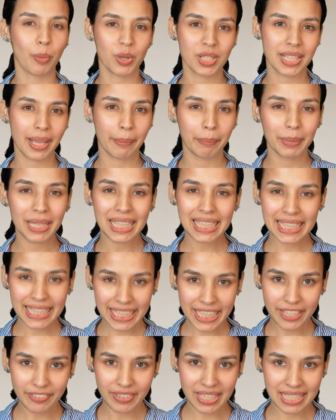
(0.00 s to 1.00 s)

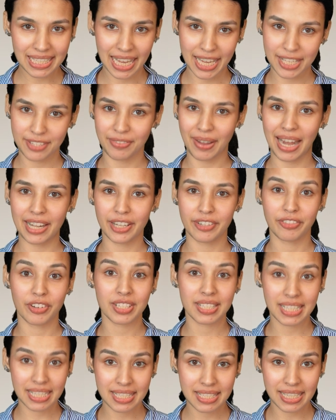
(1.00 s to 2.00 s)
Mozambique e-visa is valid
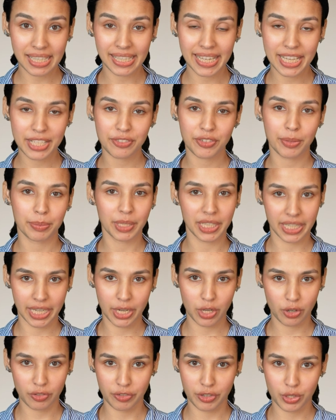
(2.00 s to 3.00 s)
for 60 days from the
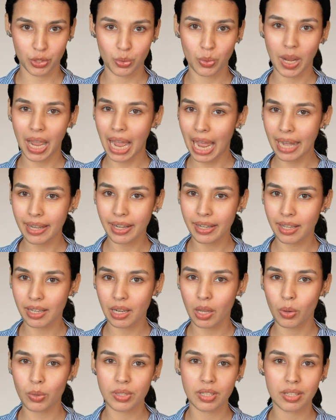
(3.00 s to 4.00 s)
date of issue and it
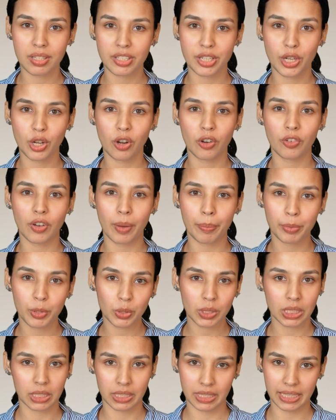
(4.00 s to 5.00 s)
allows a stay of up
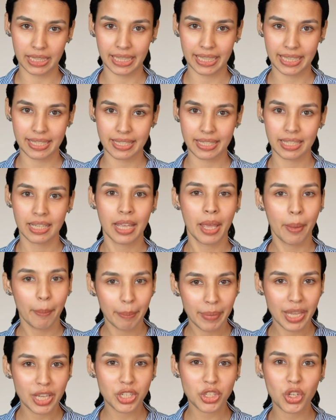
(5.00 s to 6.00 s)
to 30 days.
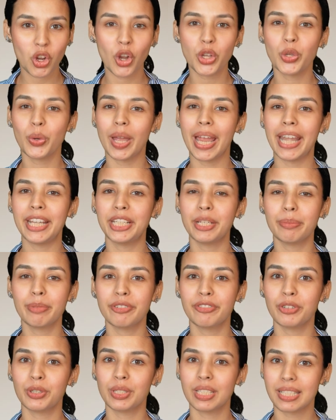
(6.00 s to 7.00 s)
Make sure you enter
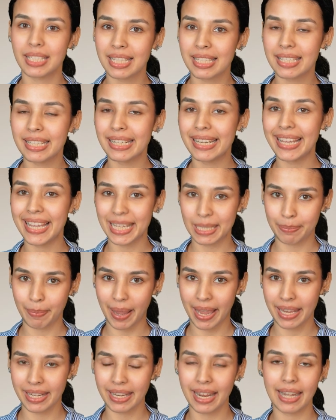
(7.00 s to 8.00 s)
before the 60-day
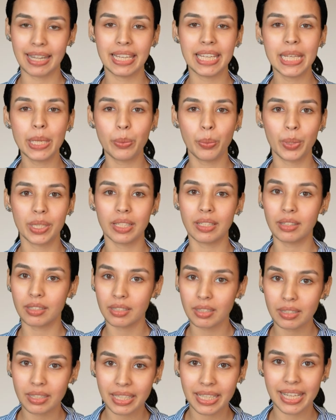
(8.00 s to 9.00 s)
expiry and leave within
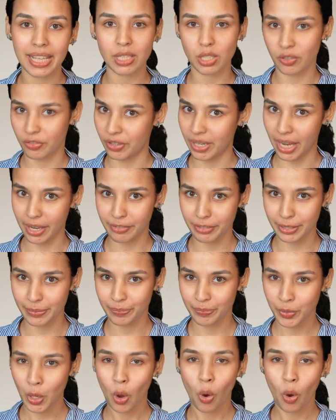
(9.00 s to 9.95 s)
30 days of arrival.